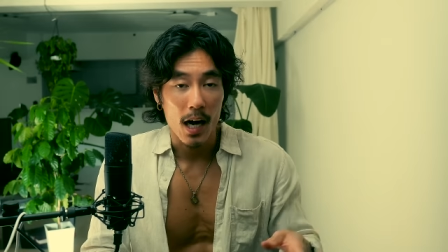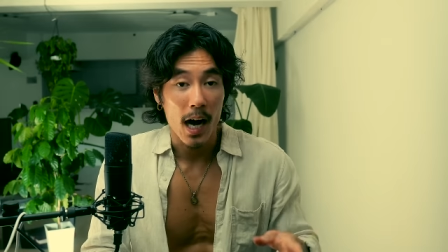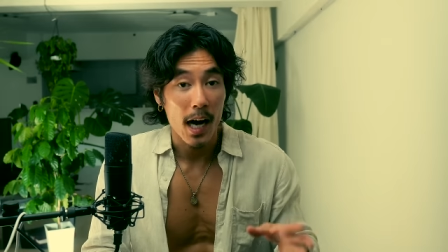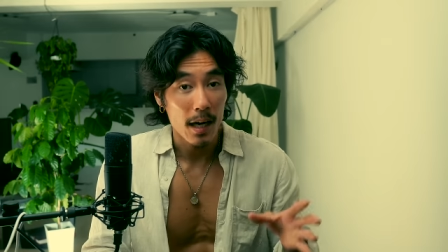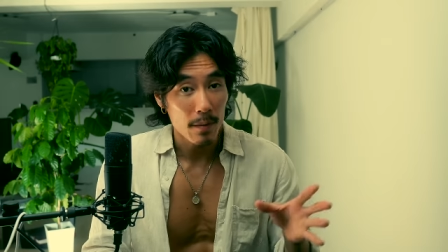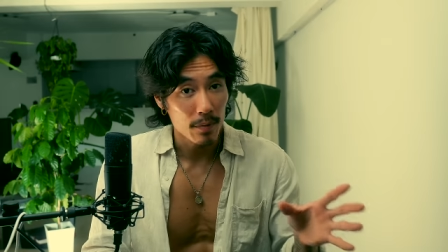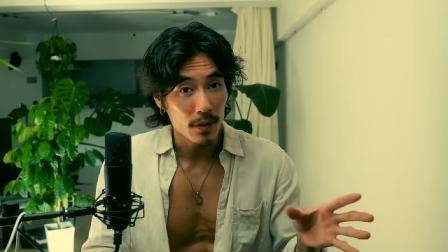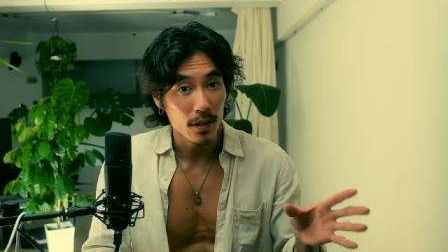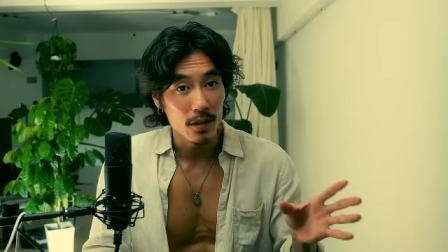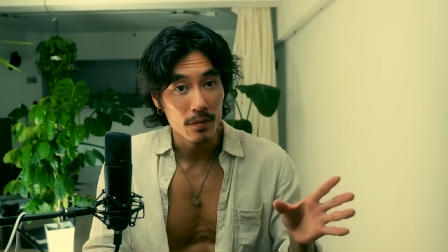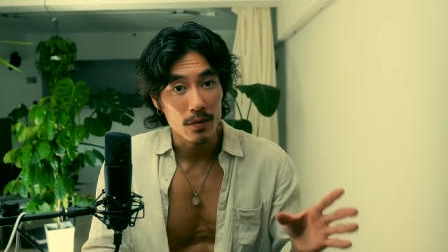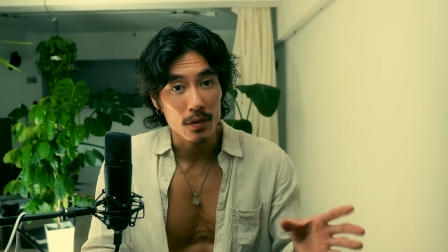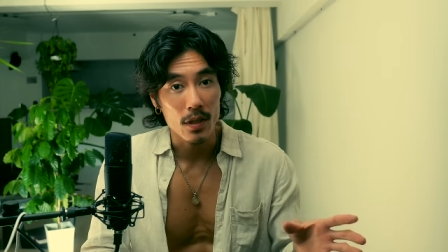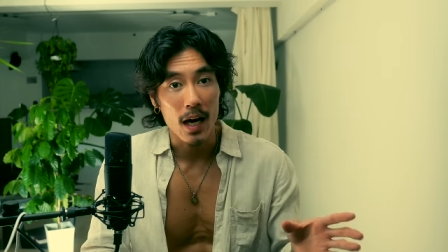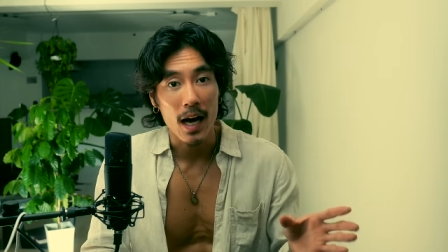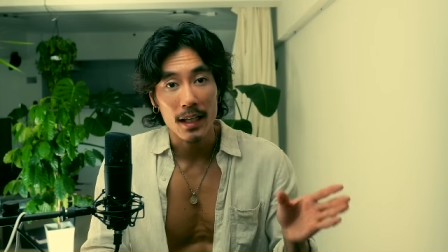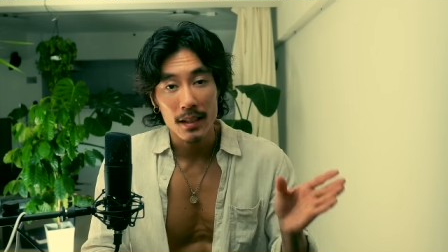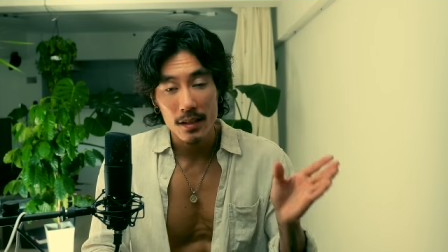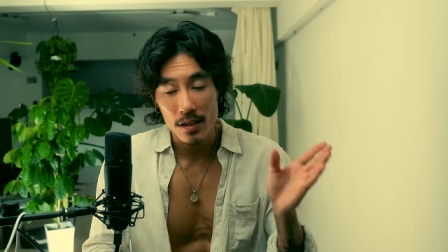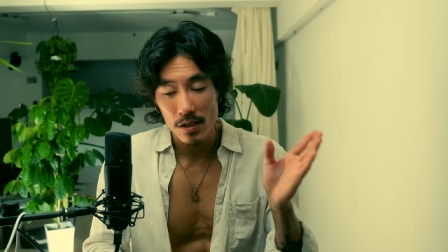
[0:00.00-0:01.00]
I believe
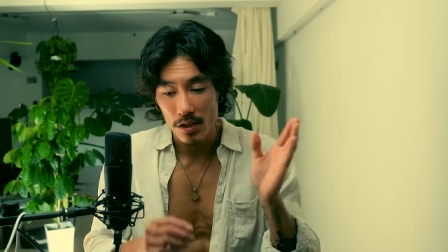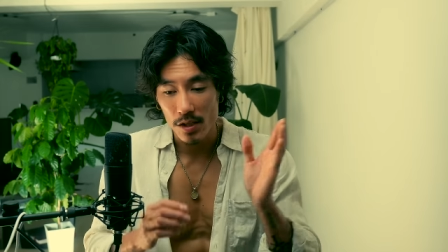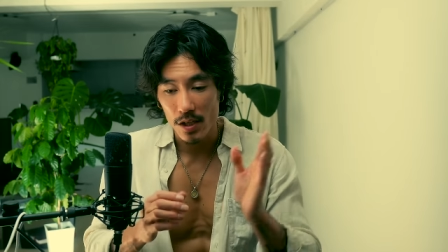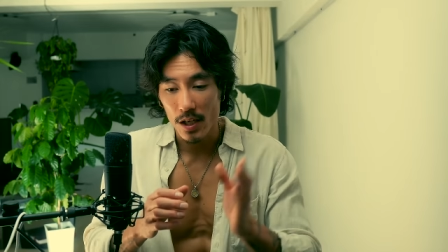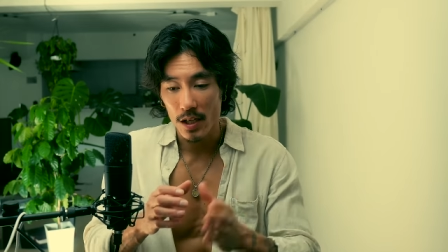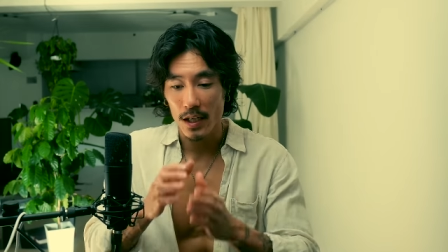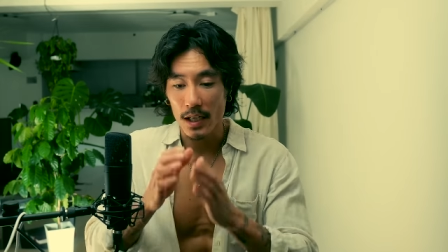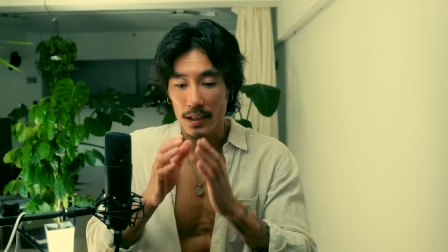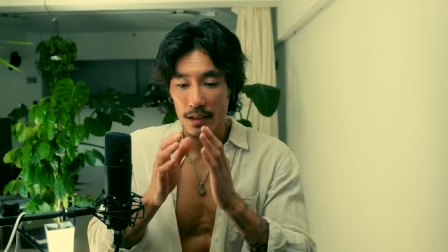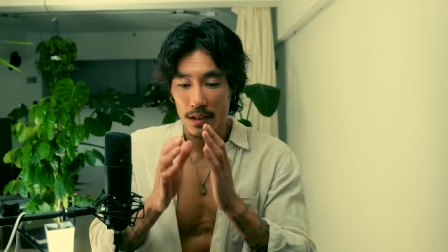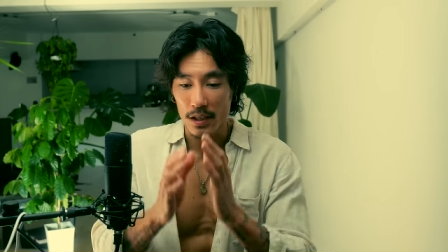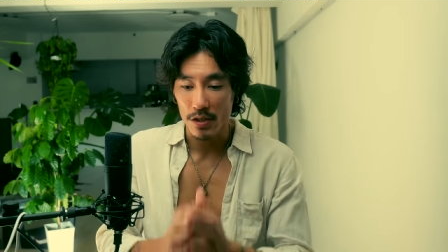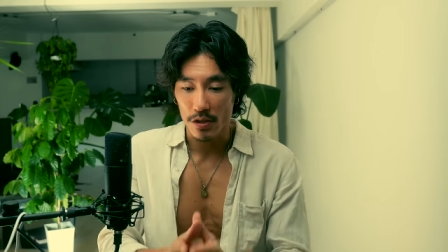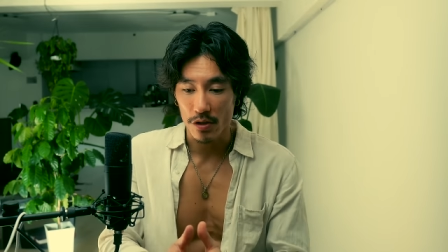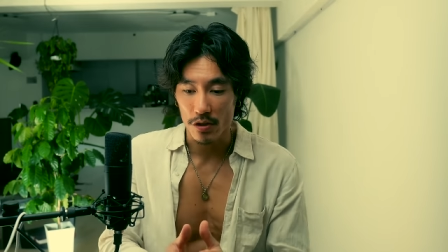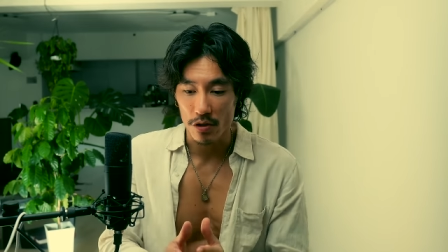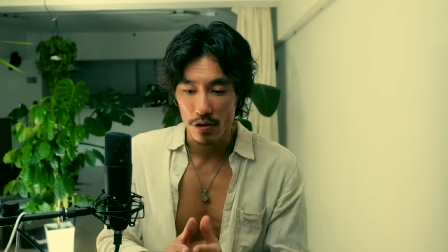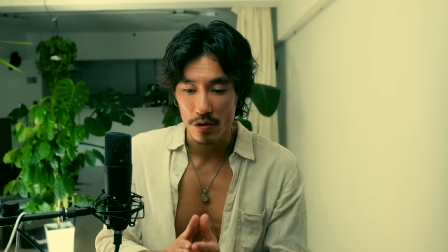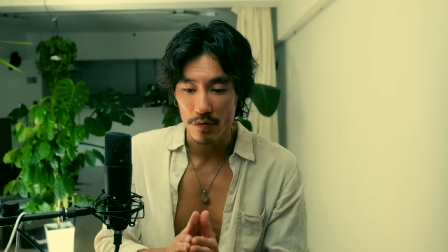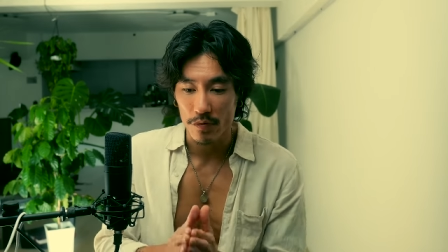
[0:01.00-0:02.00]
to understand
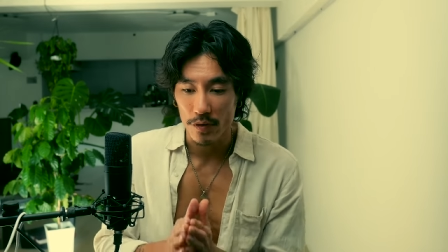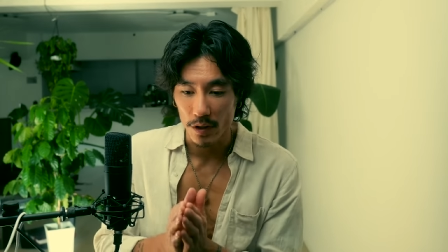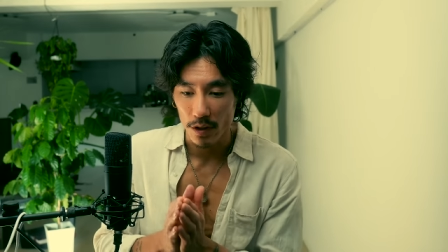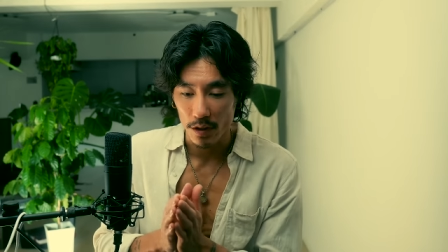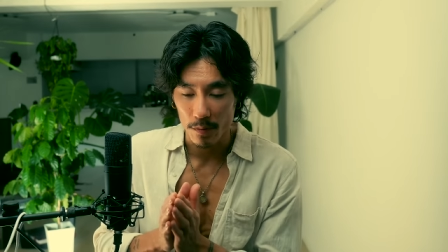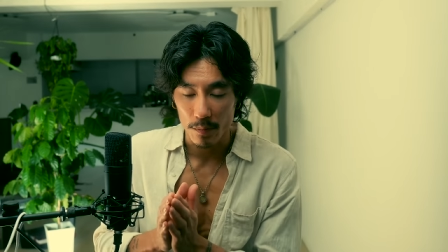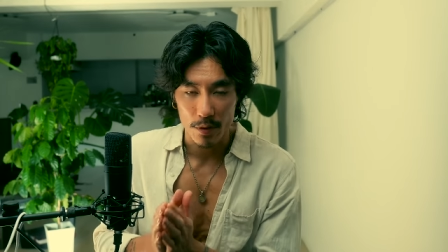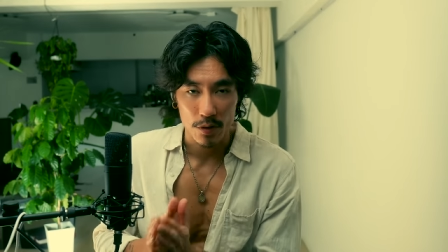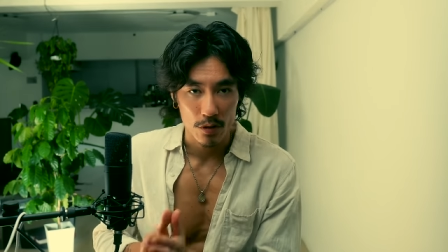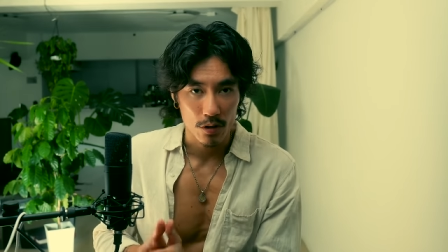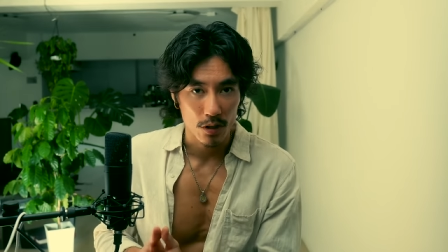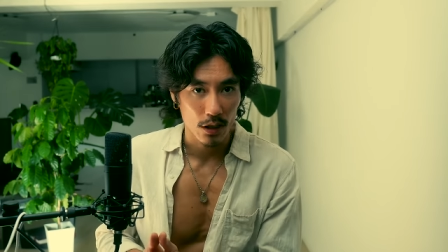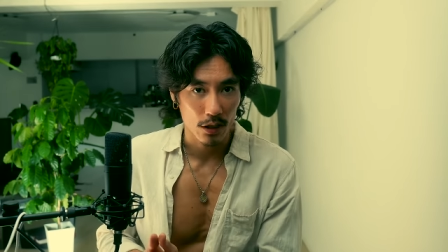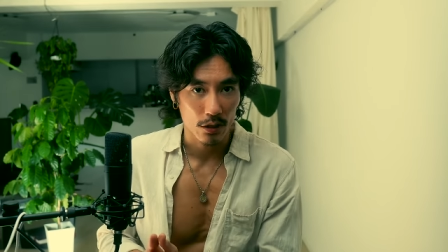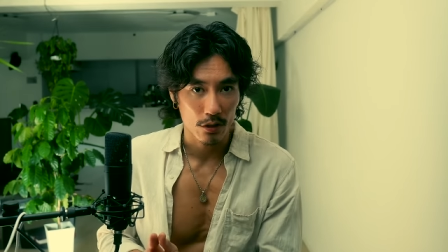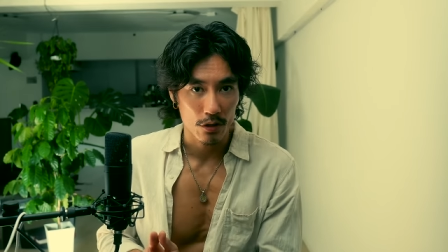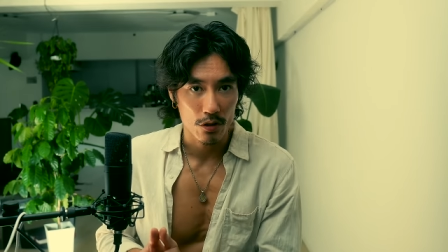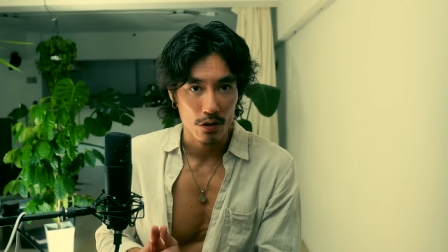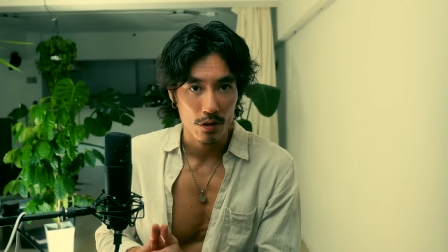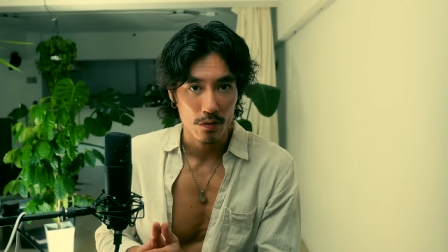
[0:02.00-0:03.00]
identity shifting and
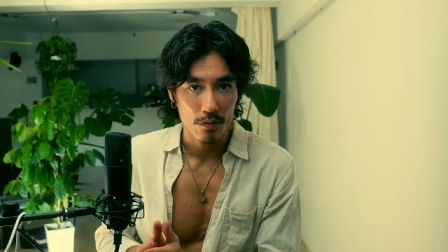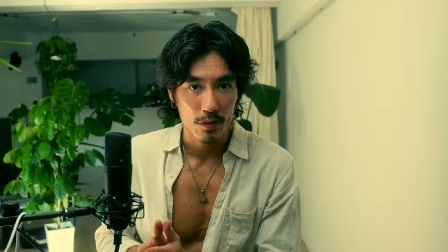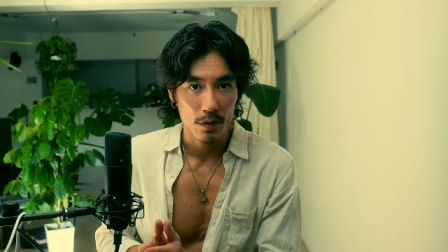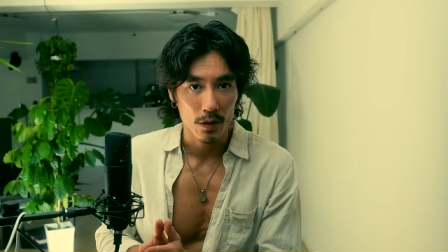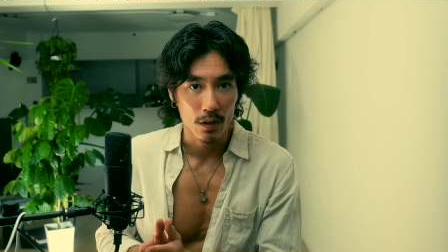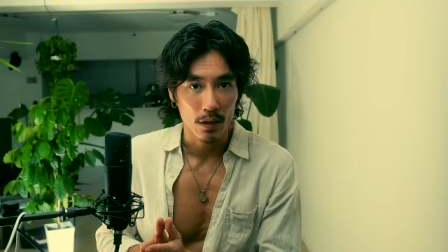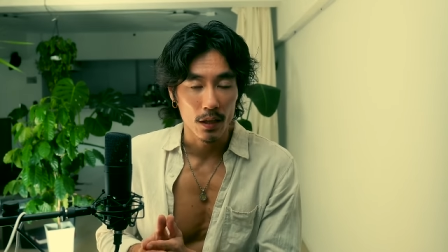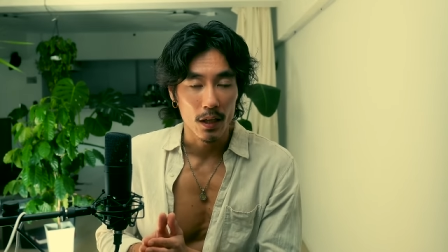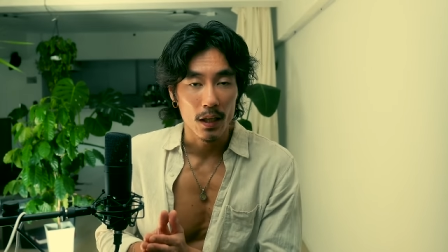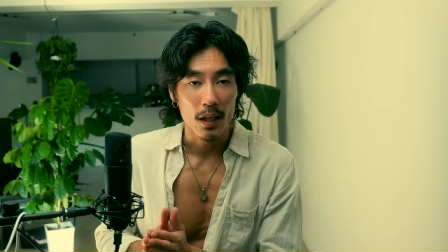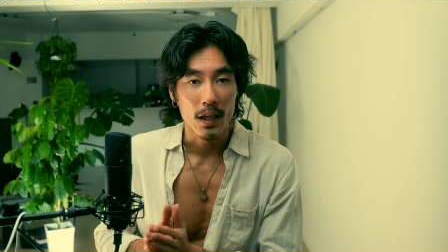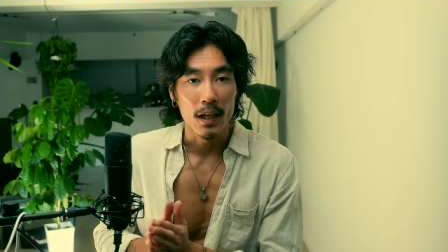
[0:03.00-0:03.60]
personality shifting,